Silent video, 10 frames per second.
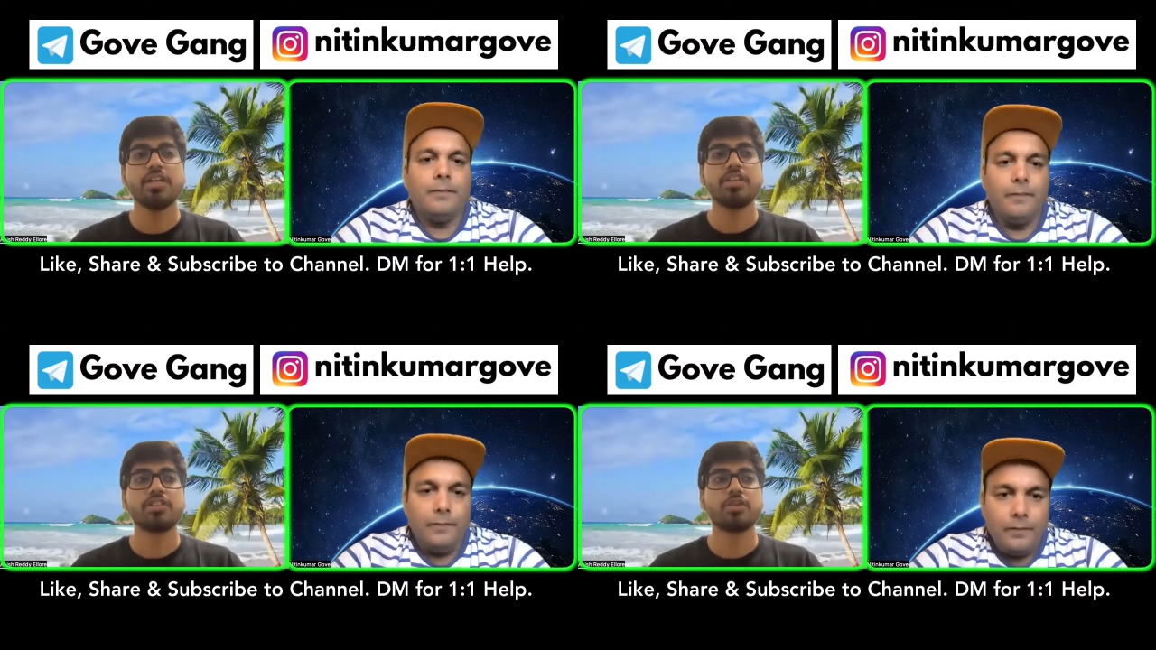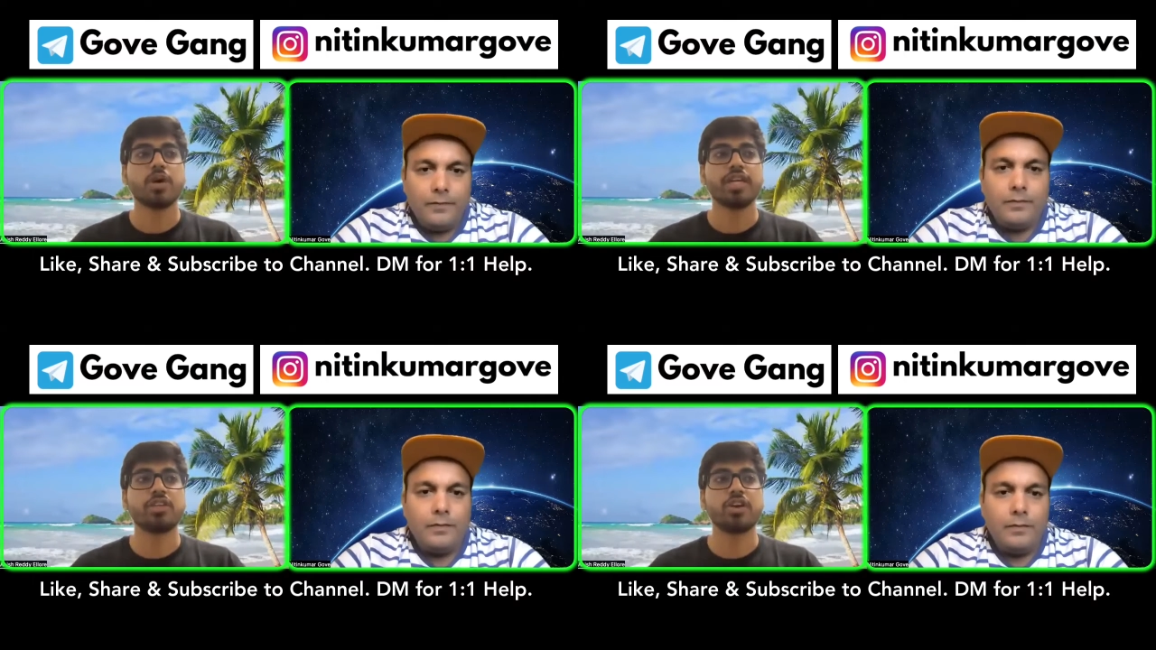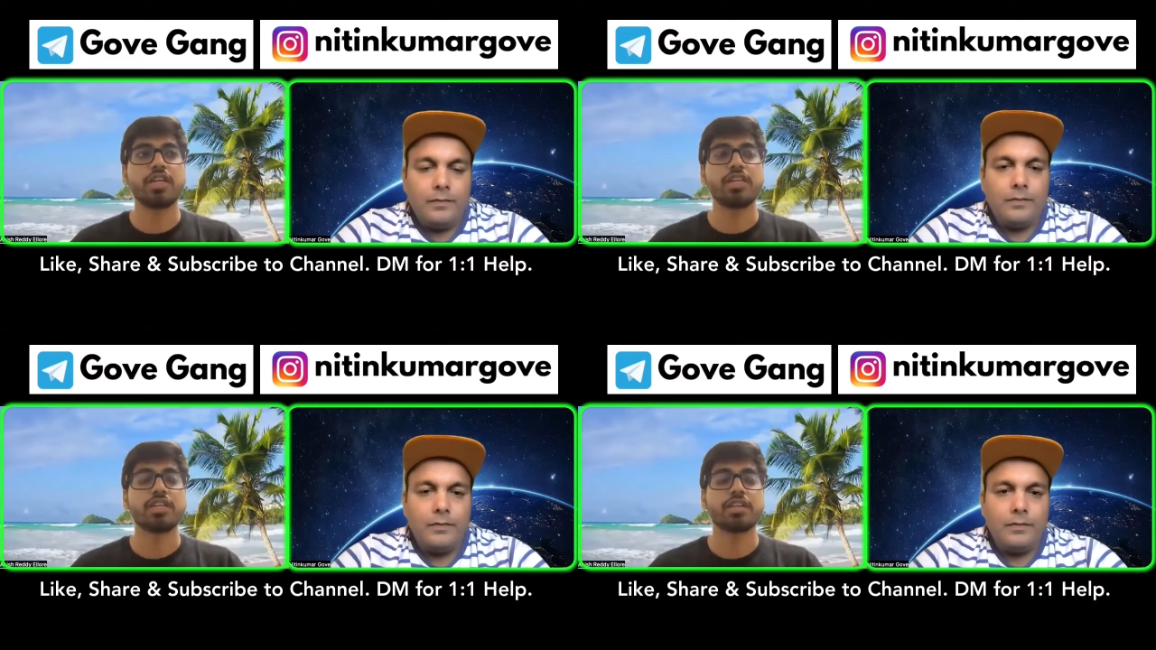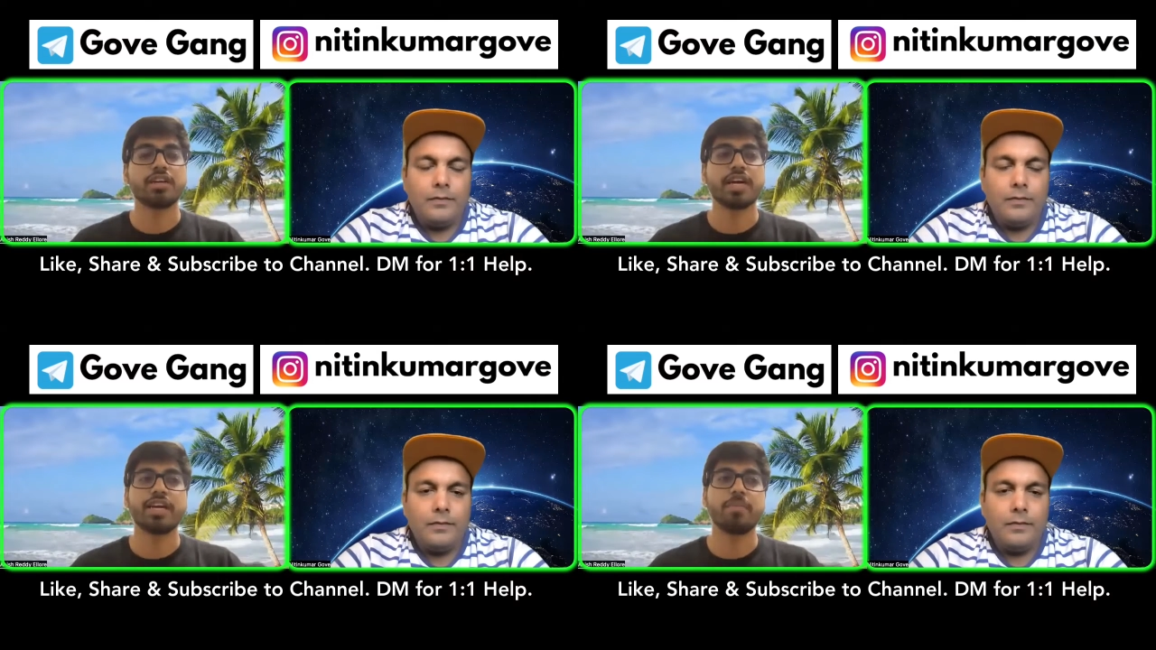Speaker 1: Mm-hmm. So I thought
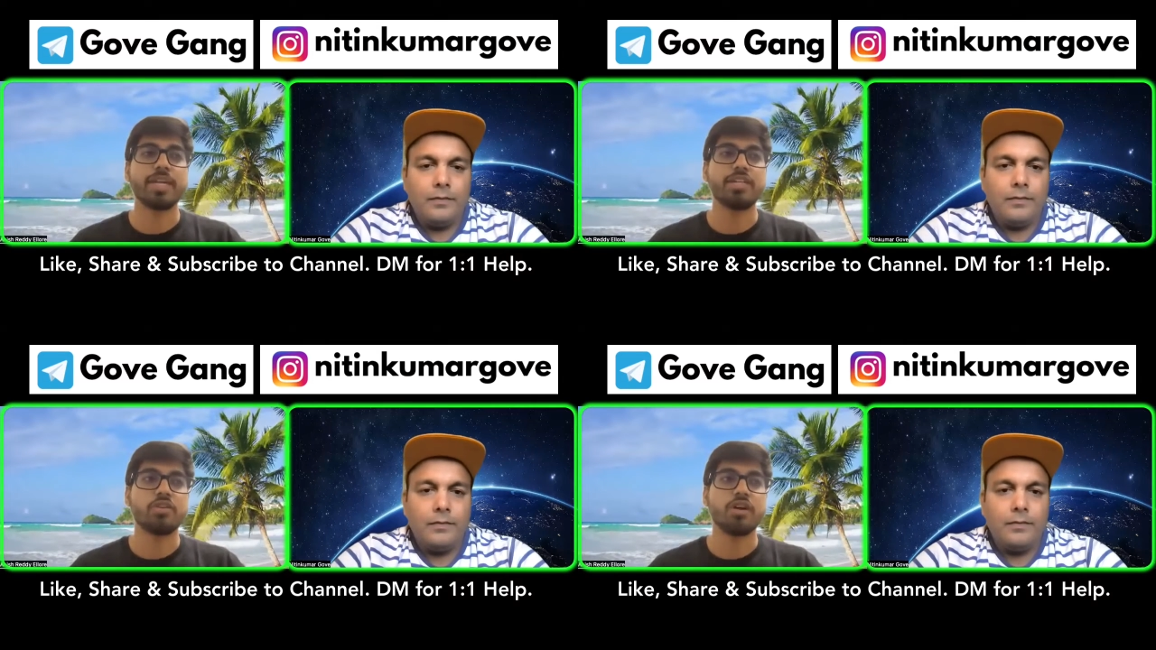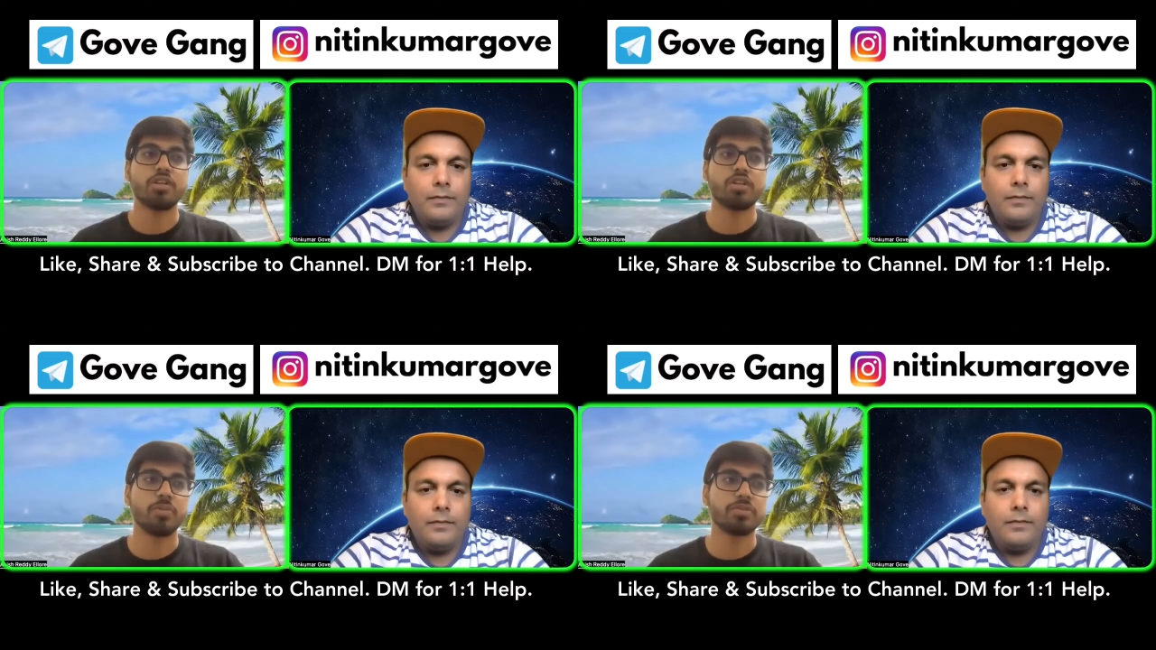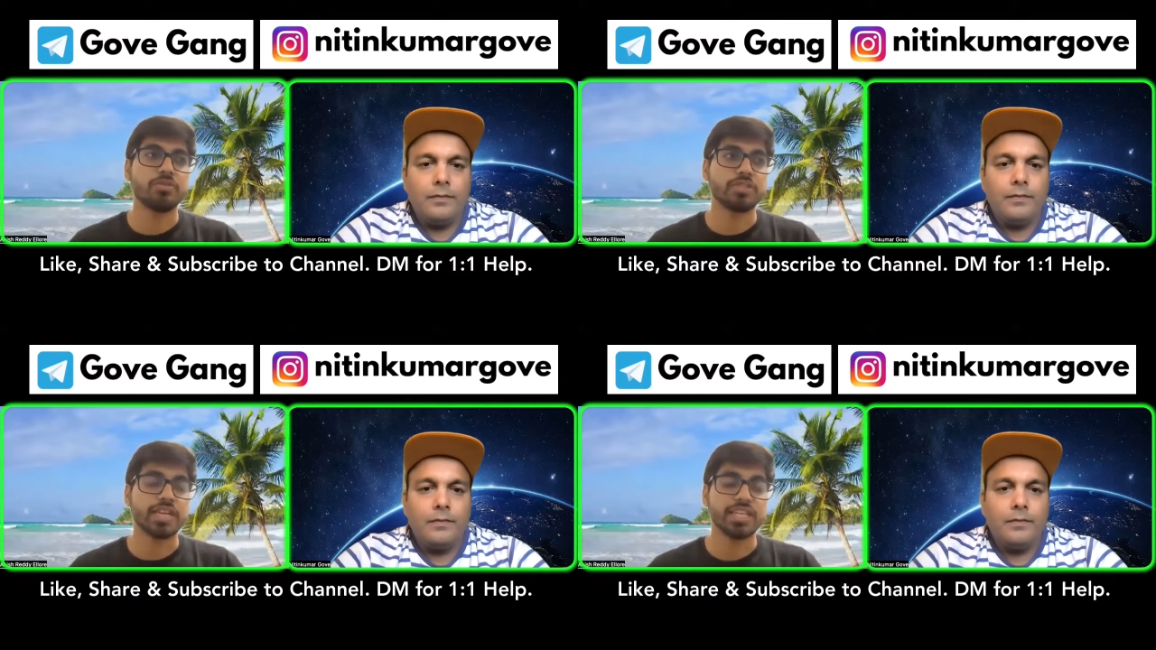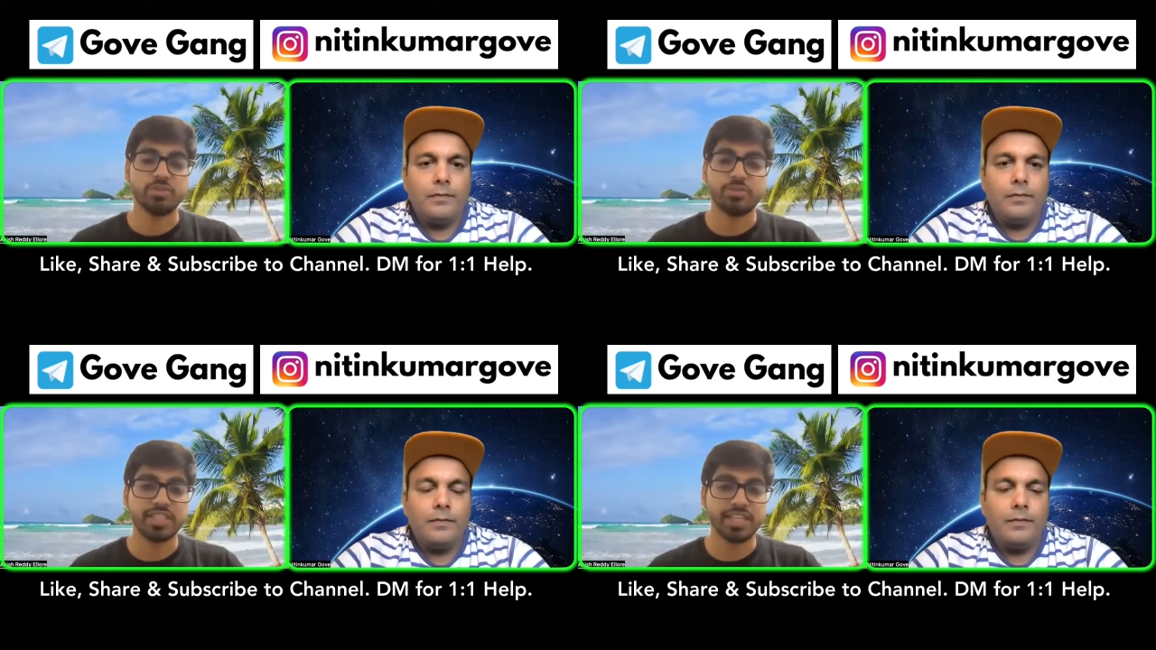uh, I applied to all top schools like
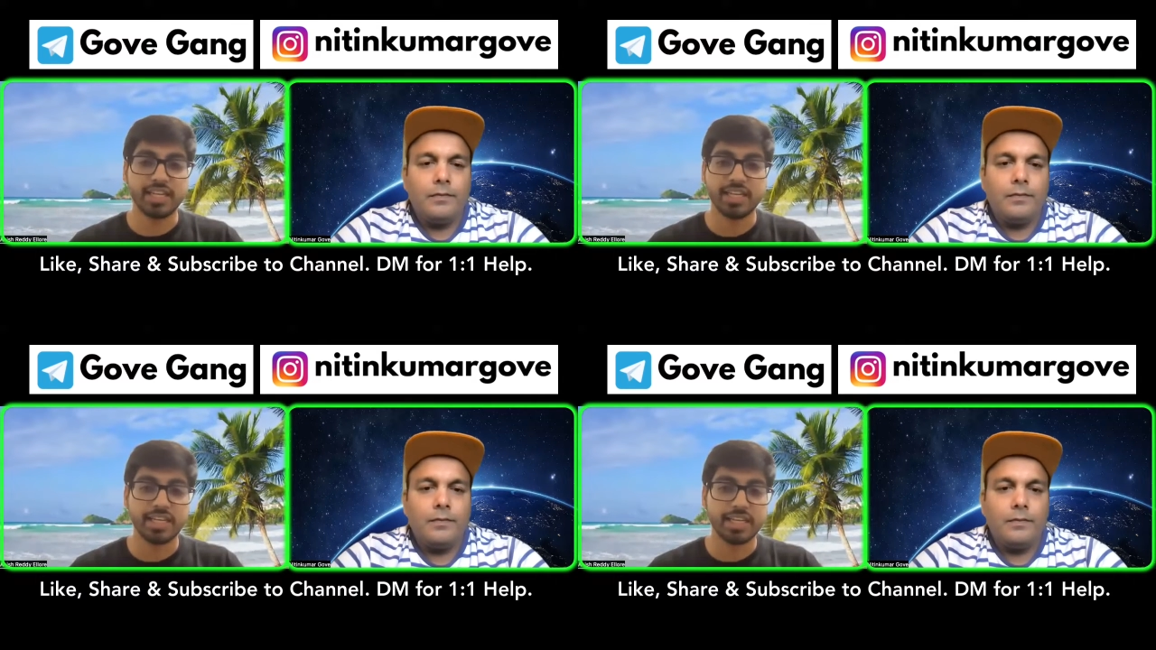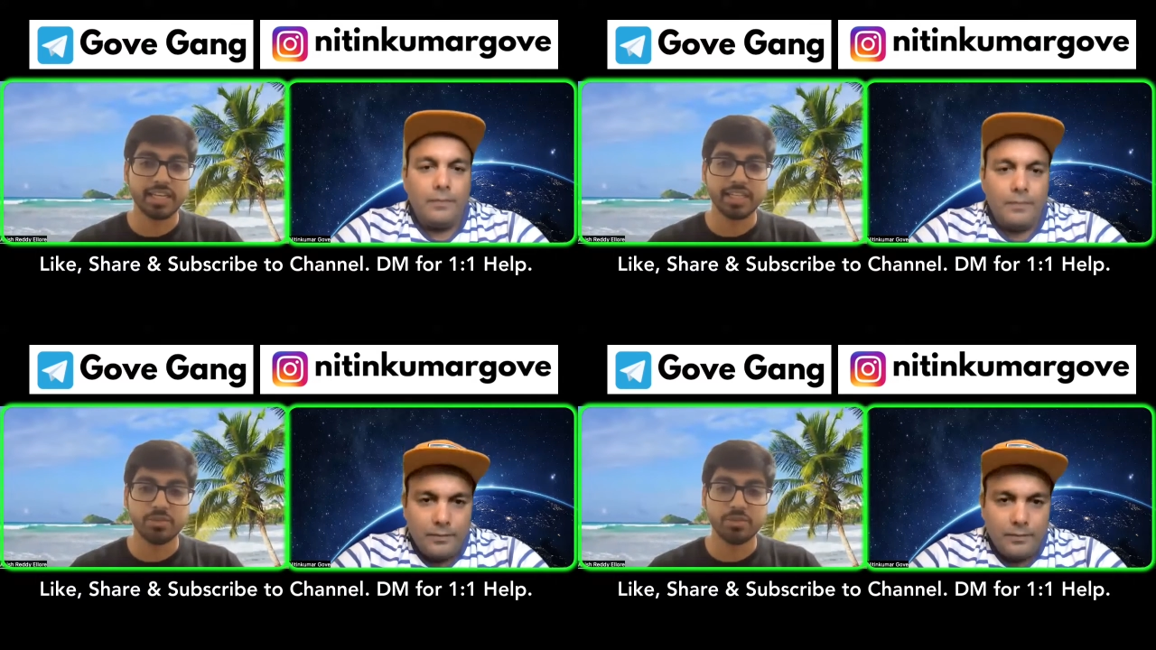UCLA,